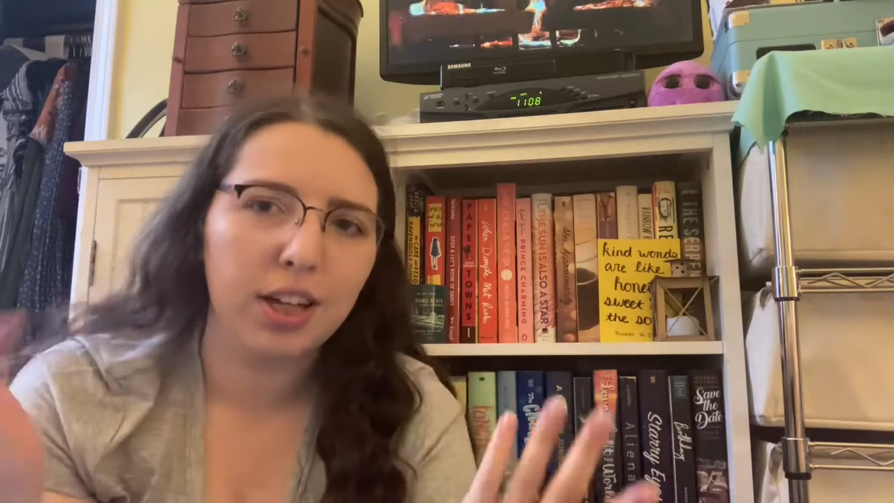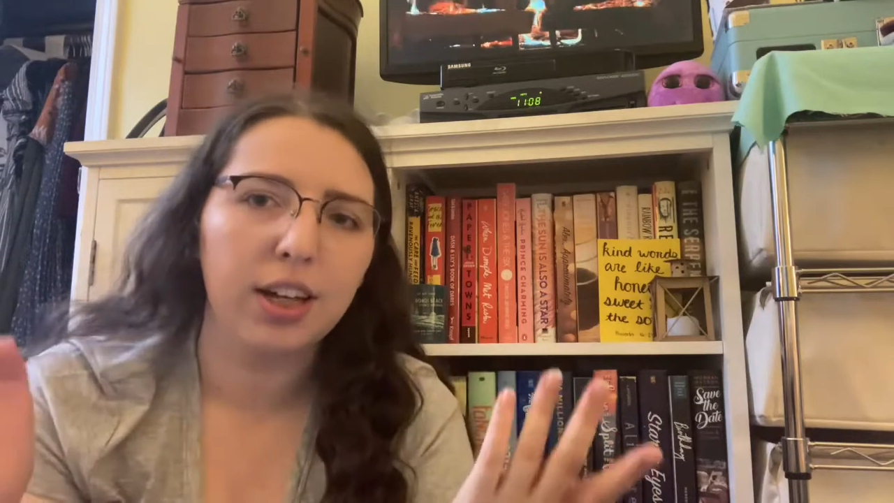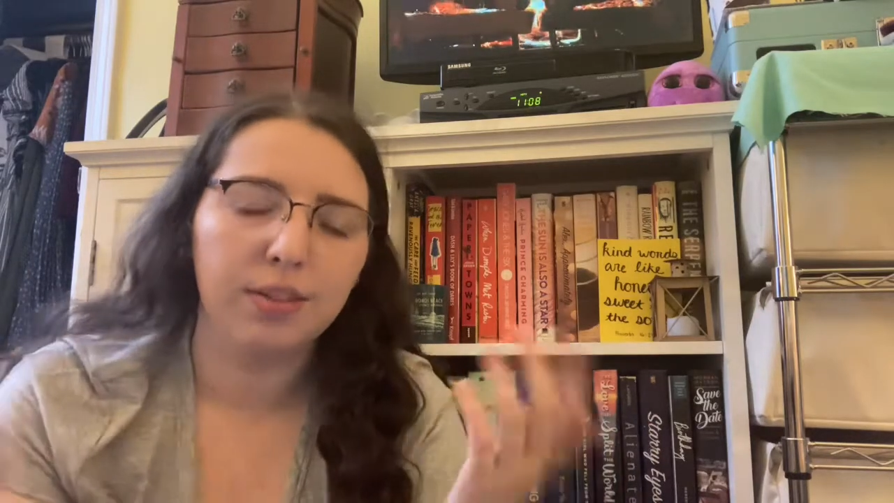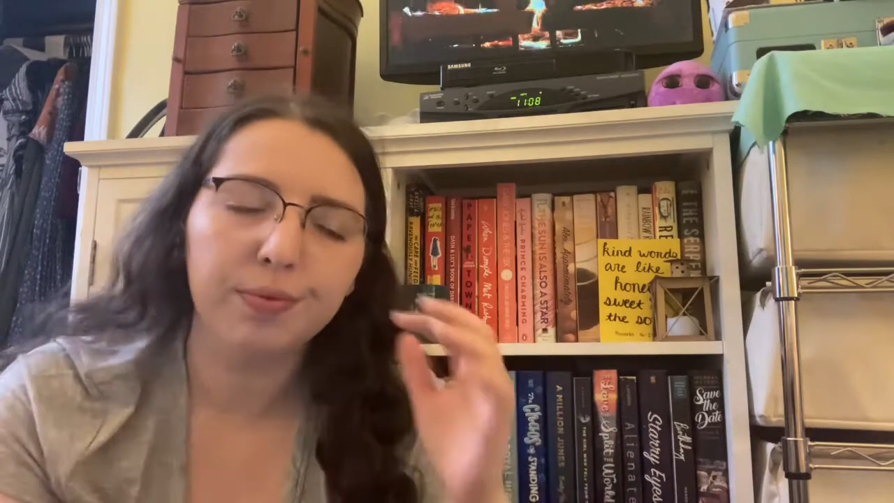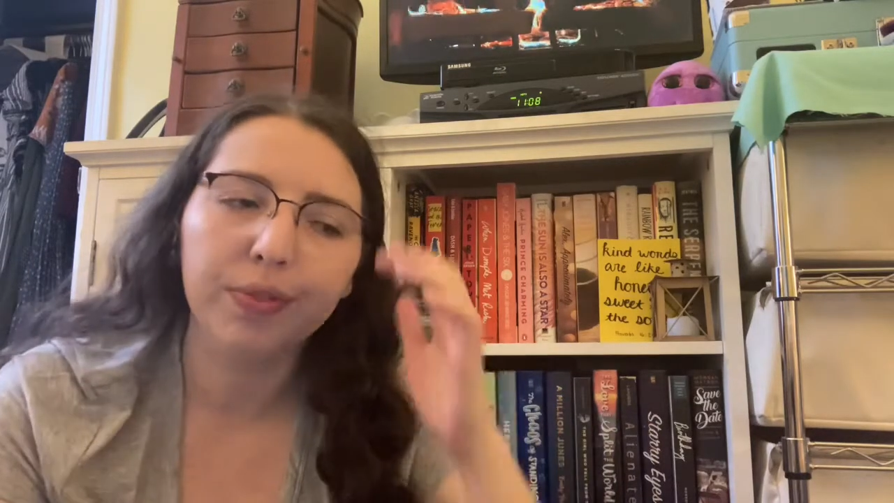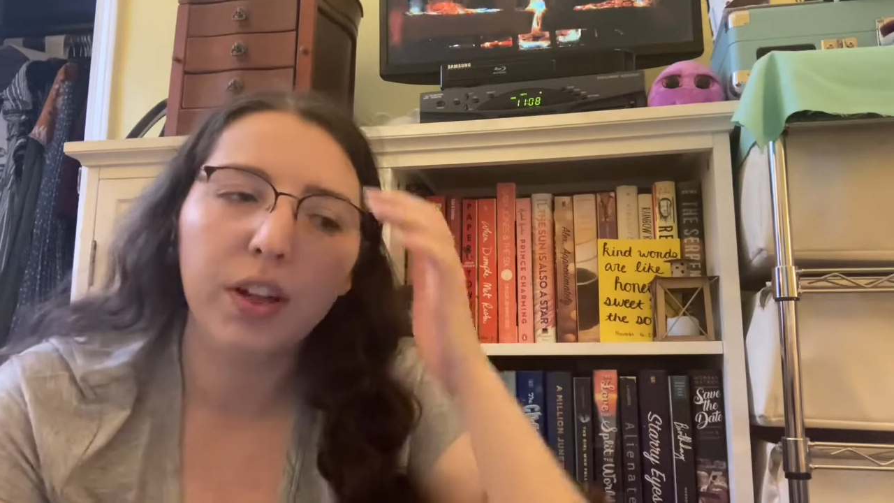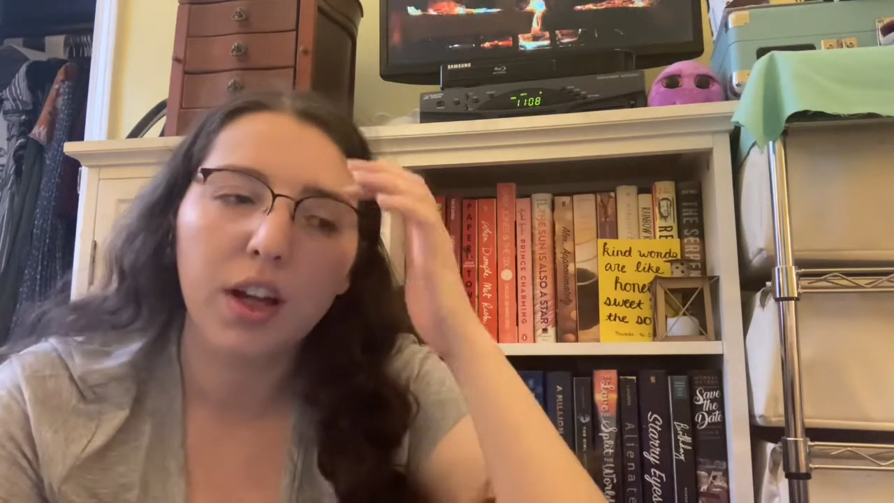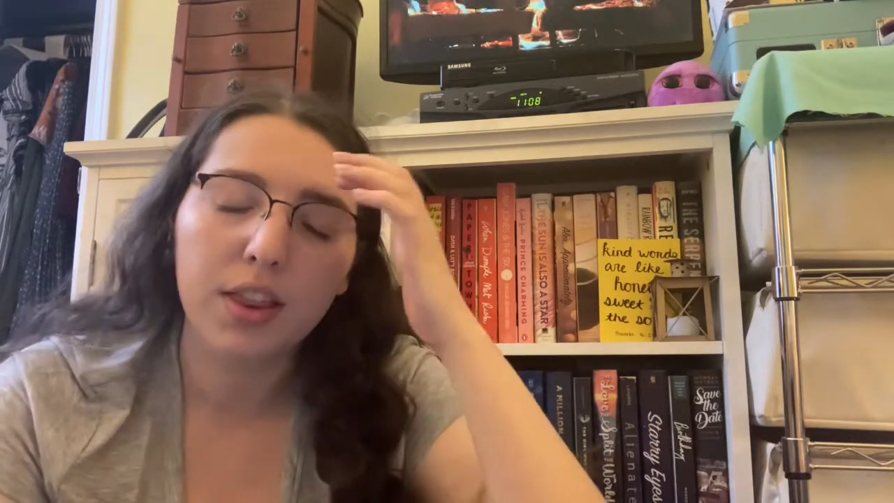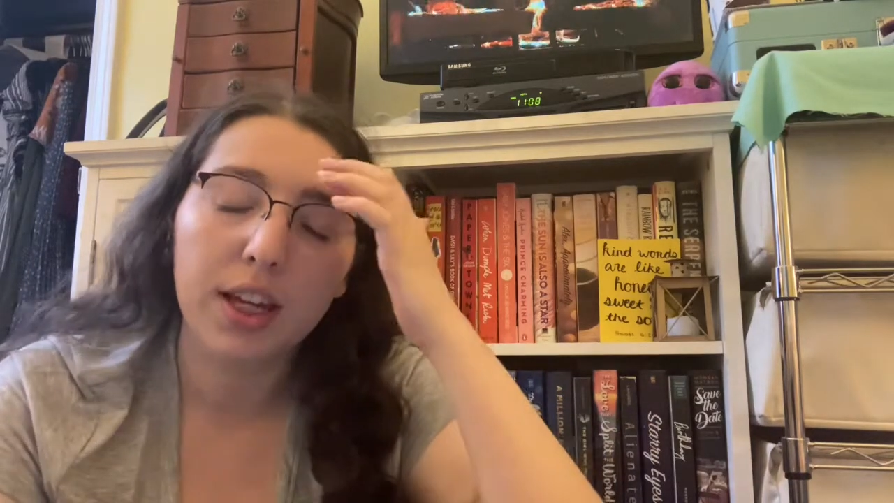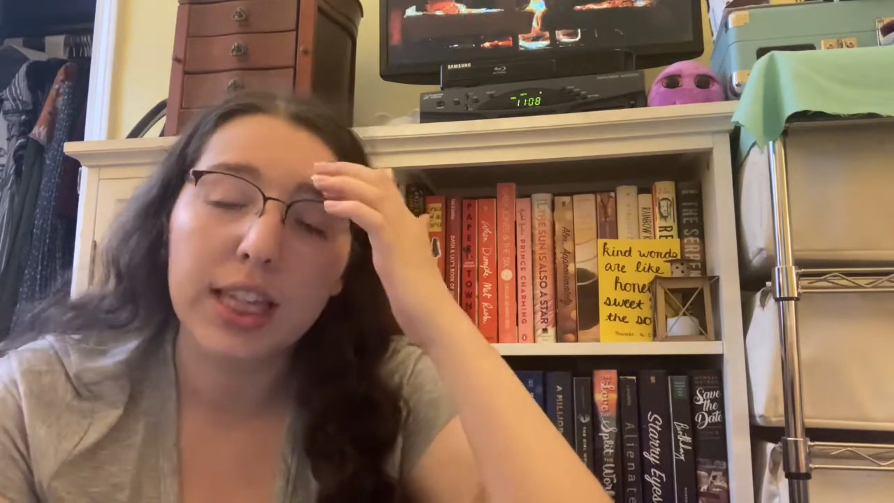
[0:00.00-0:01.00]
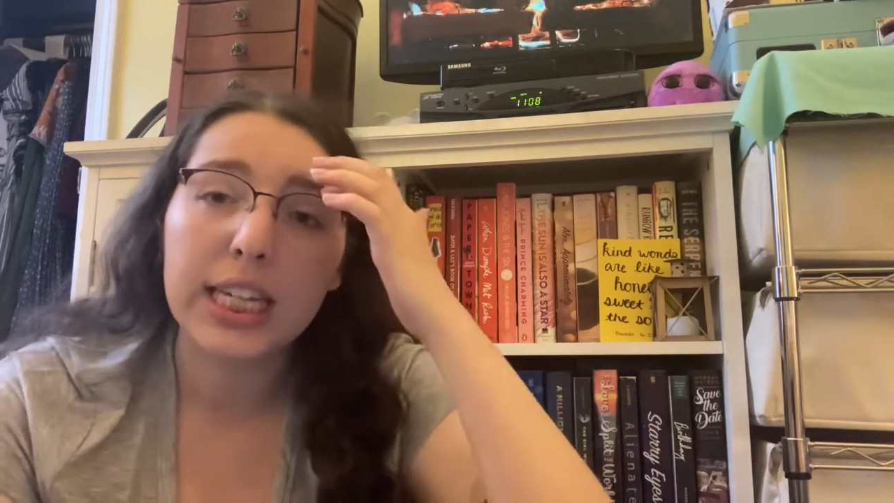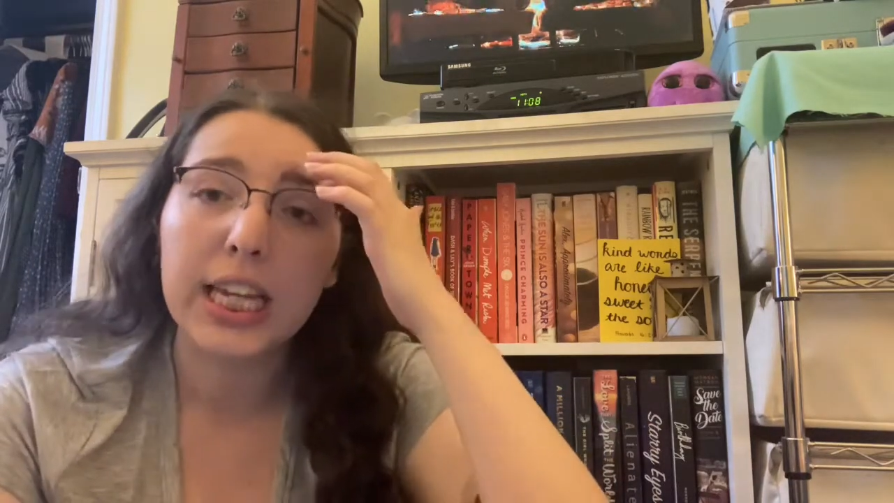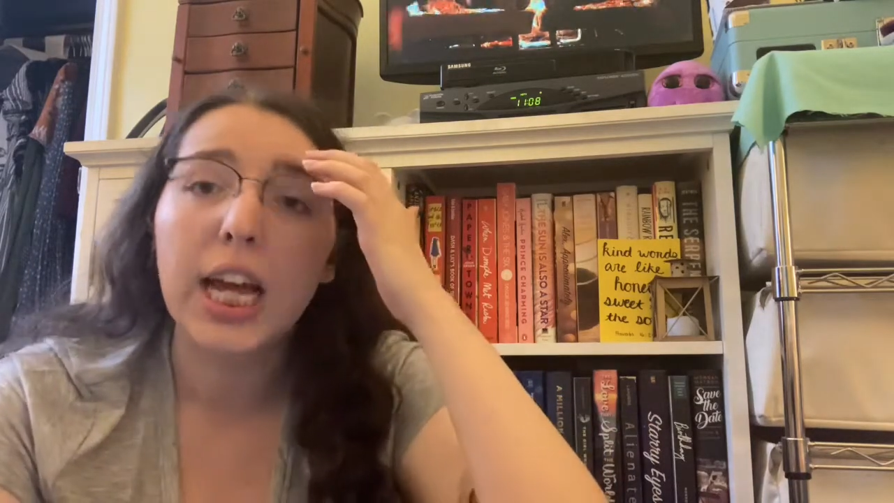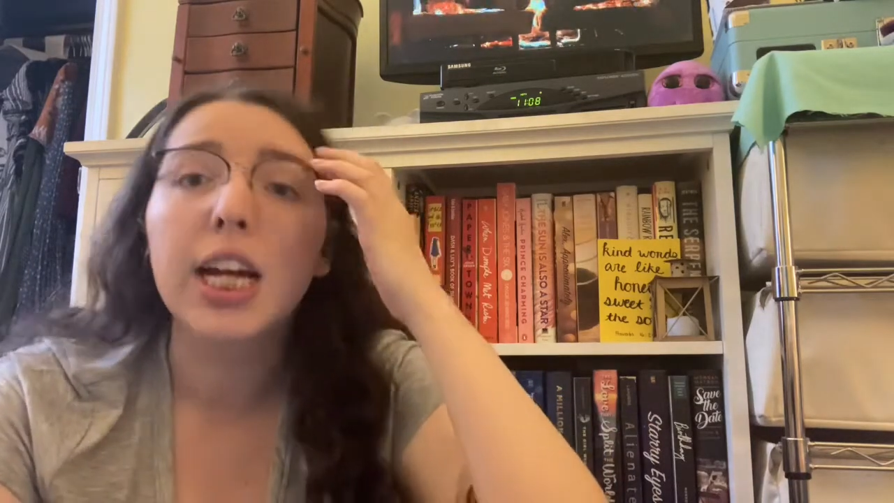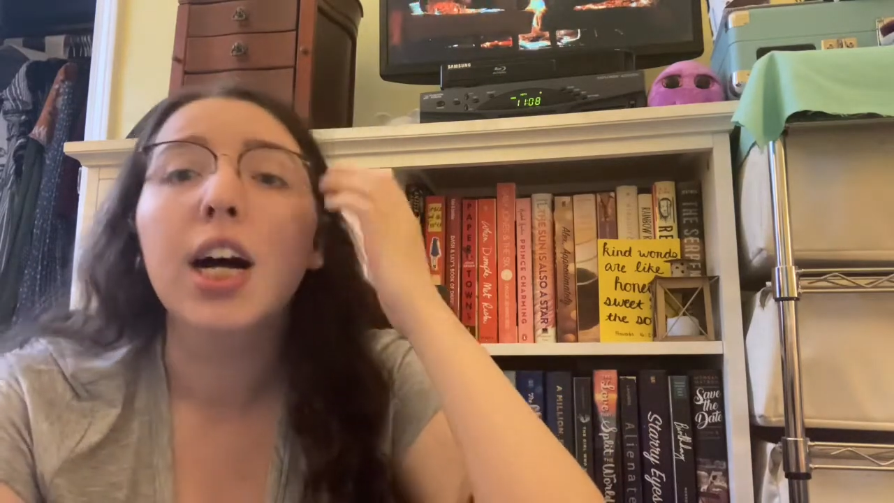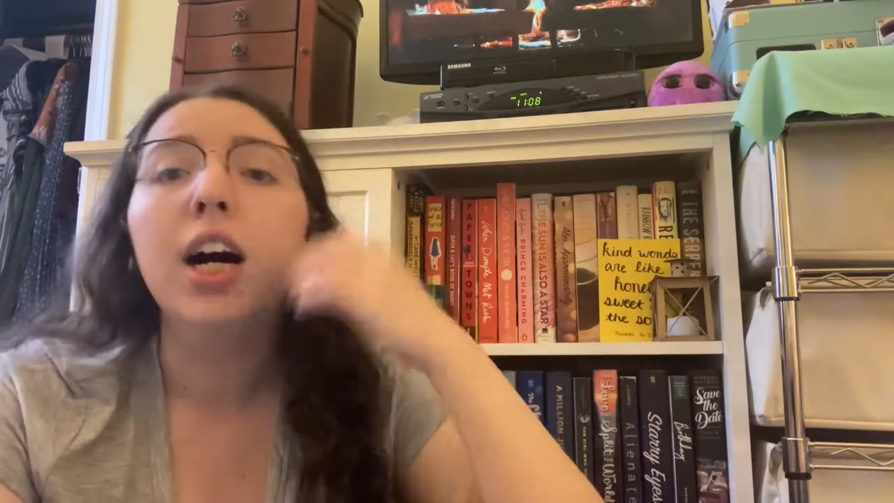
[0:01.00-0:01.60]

like a thing they say